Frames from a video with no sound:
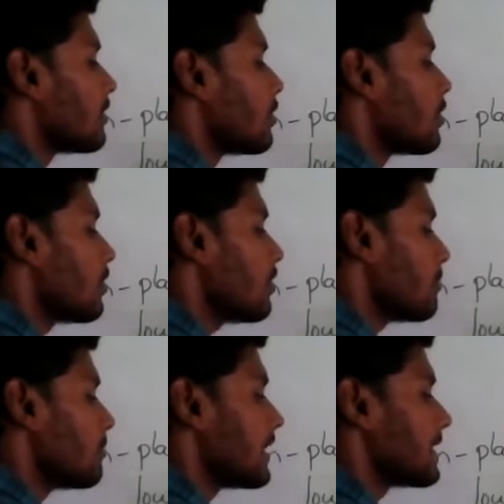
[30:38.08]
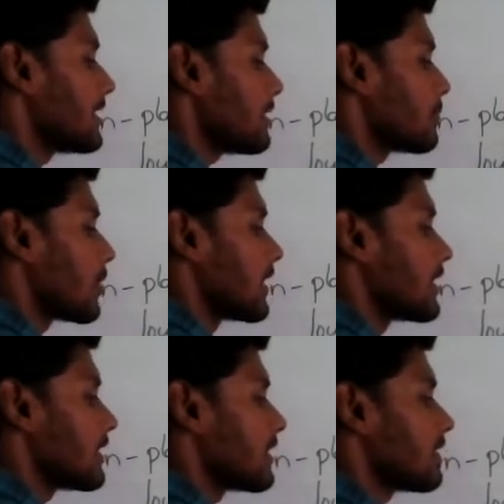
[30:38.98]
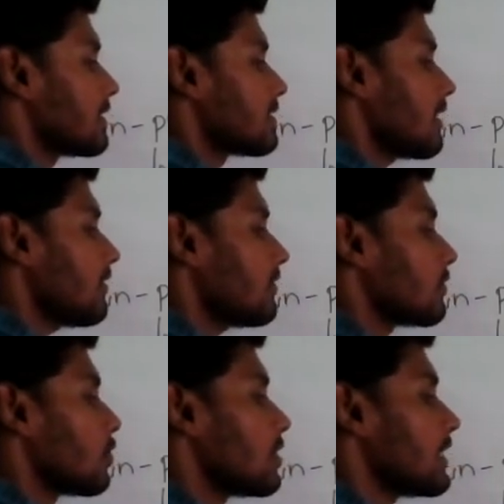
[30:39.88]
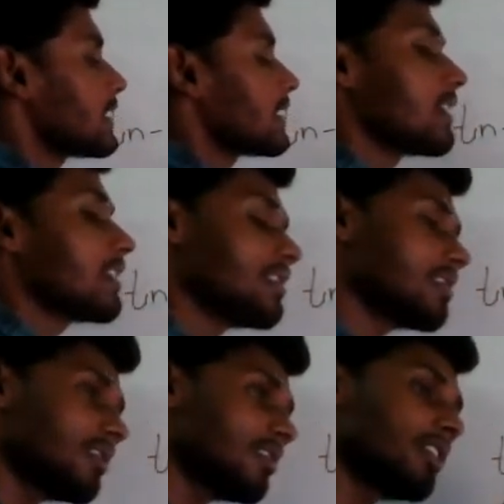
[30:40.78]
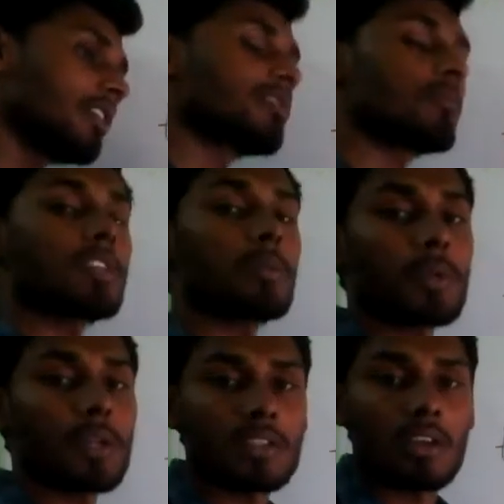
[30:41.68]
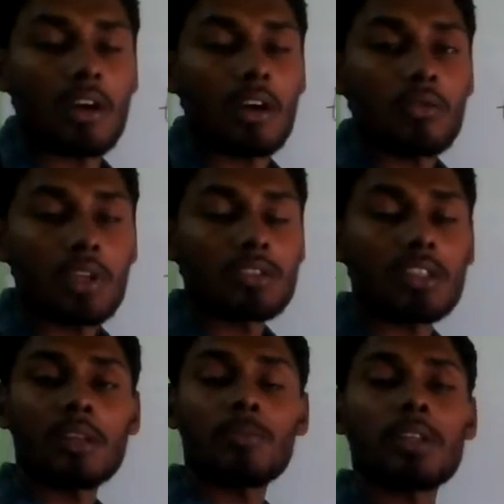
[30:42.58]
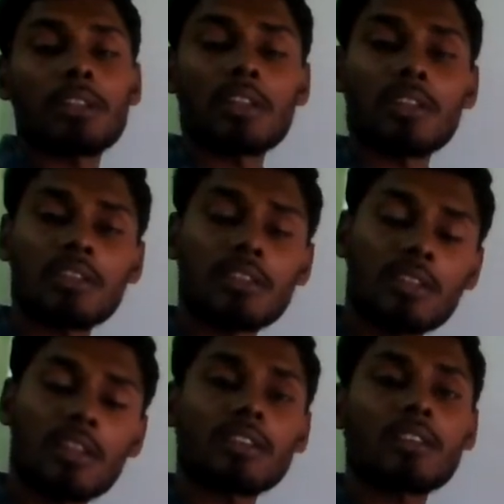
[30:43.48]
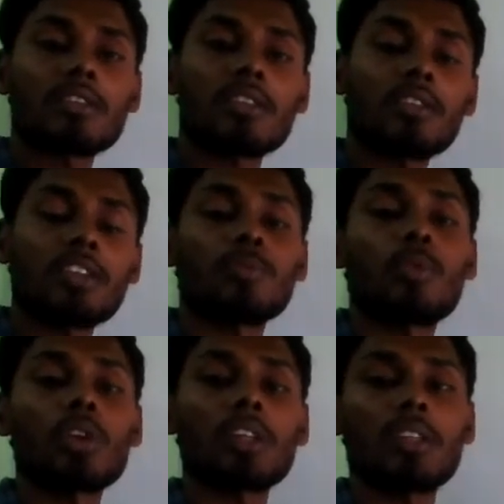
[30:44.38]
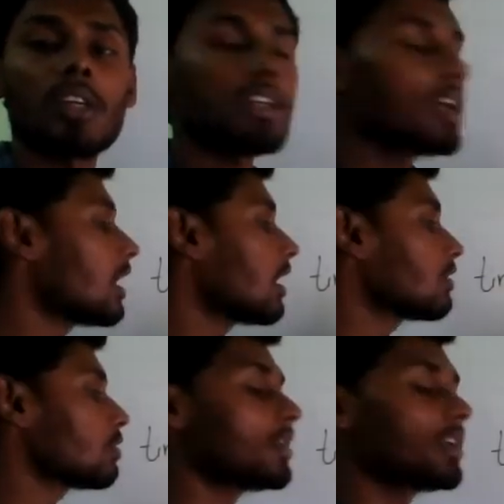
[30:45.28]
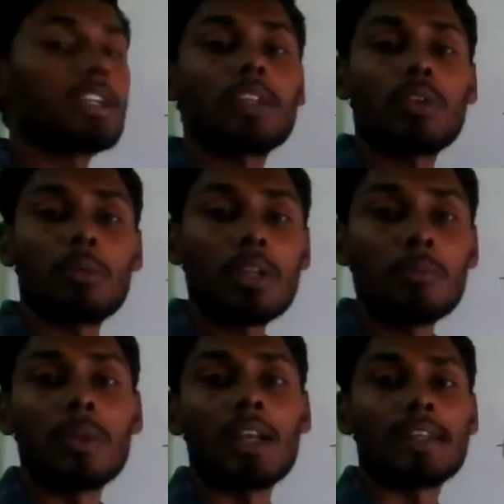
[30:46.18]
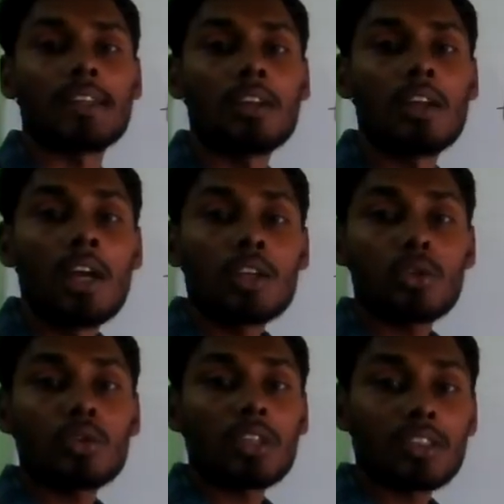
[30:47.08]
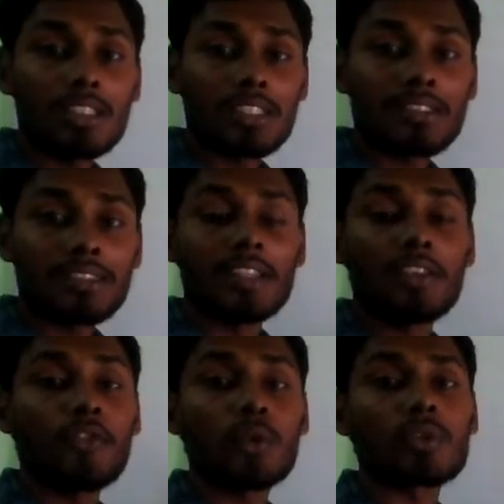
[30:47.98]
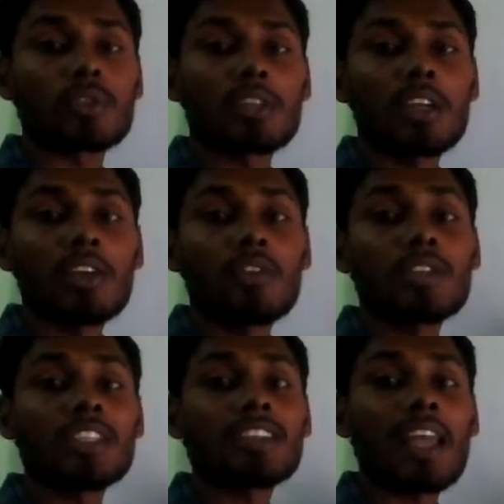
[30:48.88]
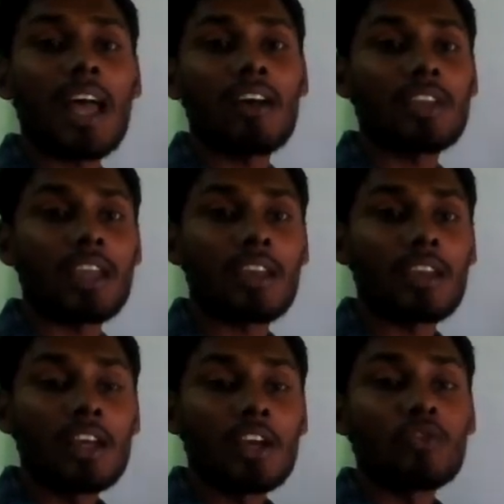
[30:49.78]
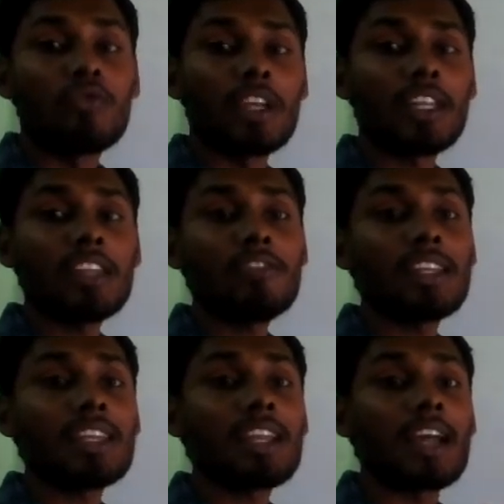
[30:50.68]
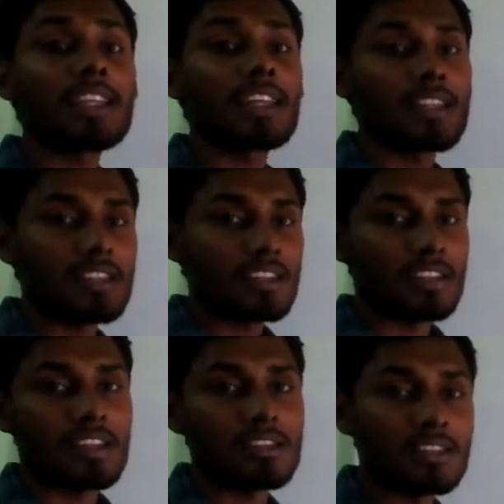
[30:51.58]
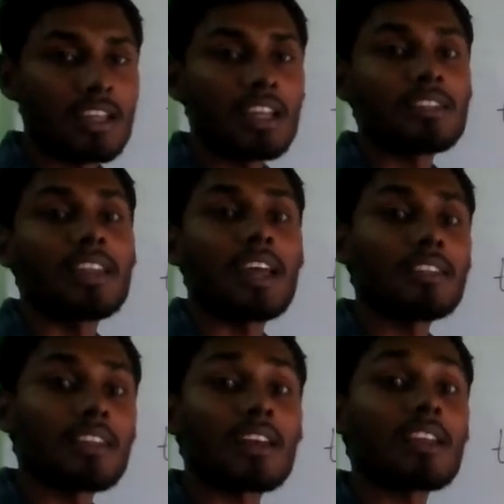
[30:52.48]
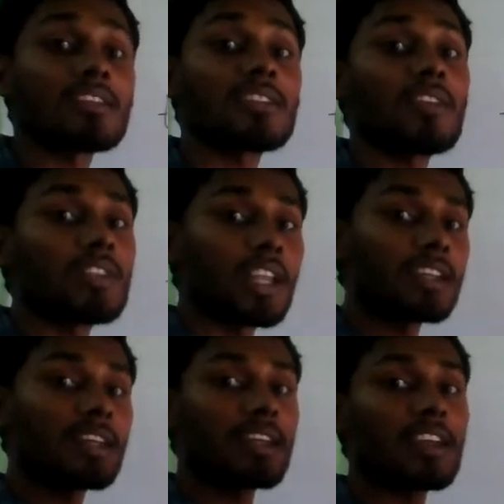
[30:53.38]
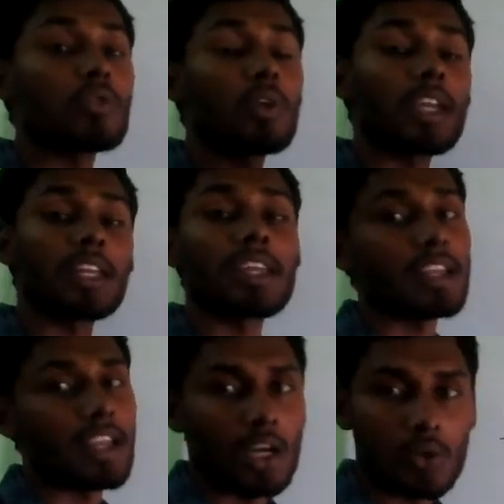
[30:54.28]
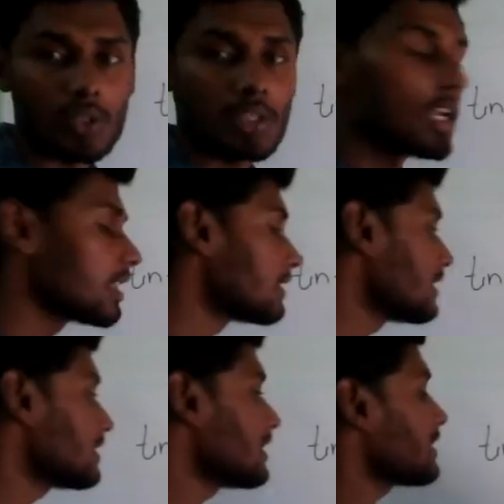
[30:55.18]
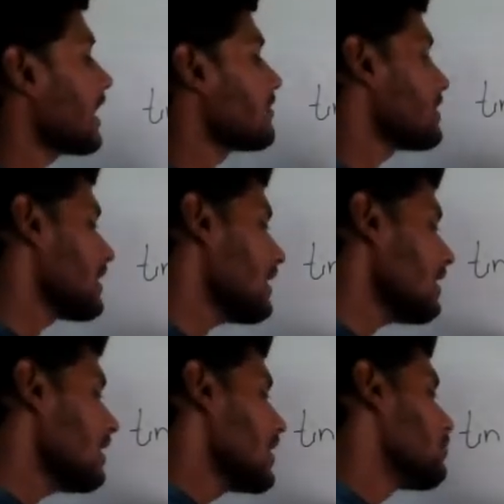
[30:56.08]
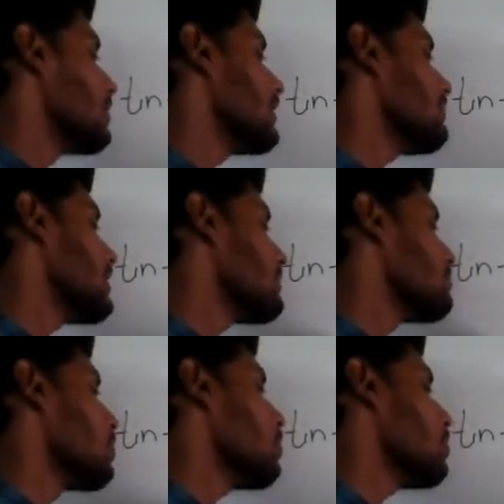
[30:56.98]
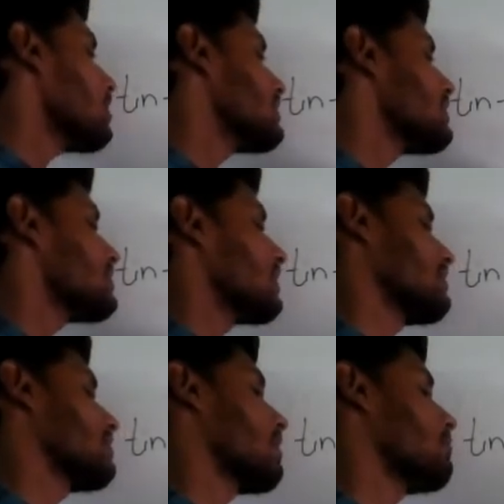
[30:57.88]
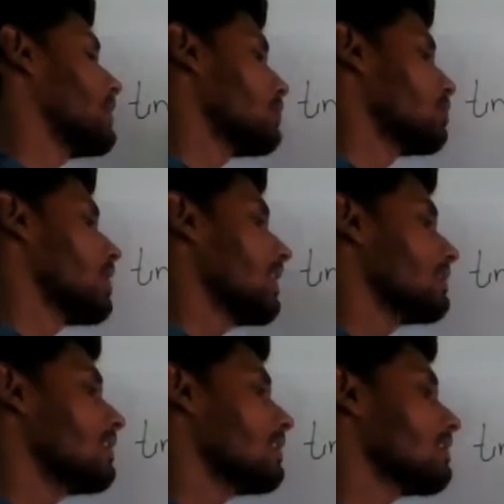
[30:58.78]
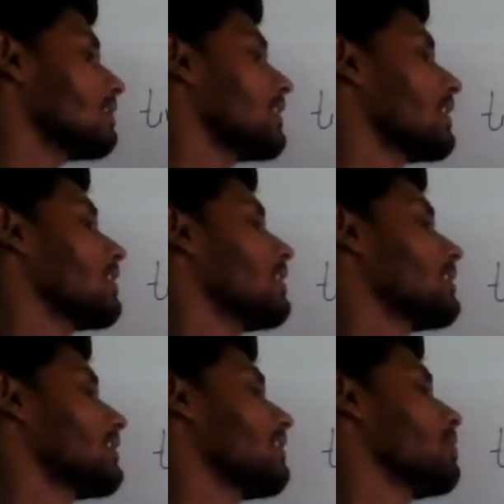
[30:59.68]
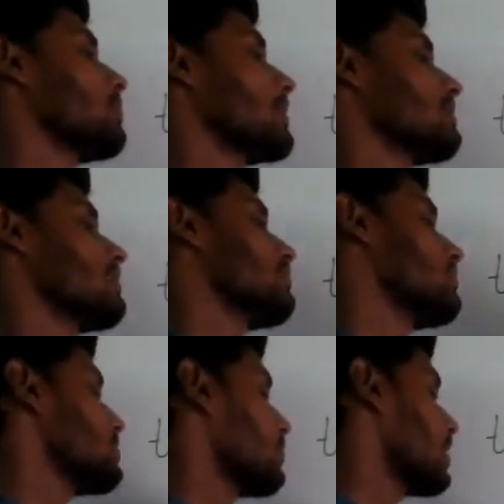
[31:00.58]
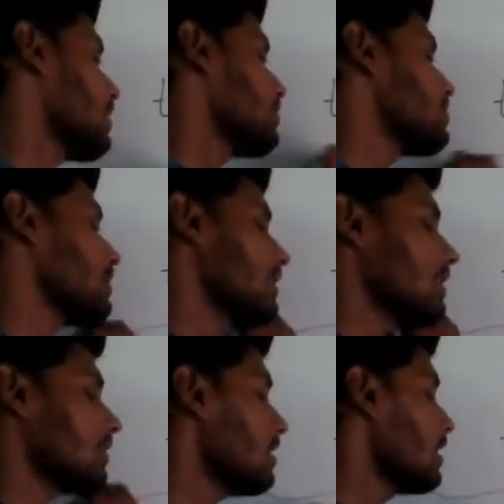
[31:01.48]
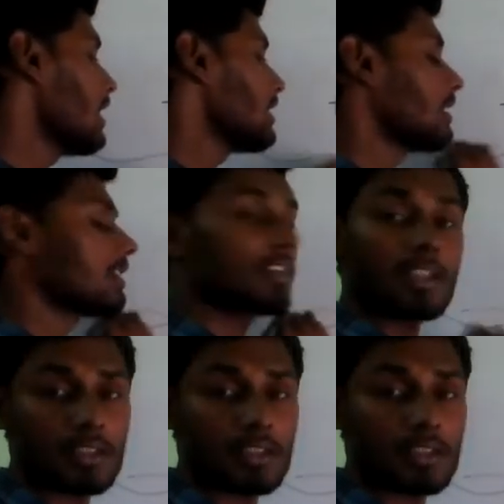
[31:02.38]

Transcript: Low melting point in the sense of only it can resist till some temperature. Once the temperature reaches in the electric circuit is more than that, automatically it will be melting. So this thin fuse, which is having very higher resistance than the rest of the electrical wiring in a house. This is having a very more resistance compared to the other electrical appliances which were using in a electric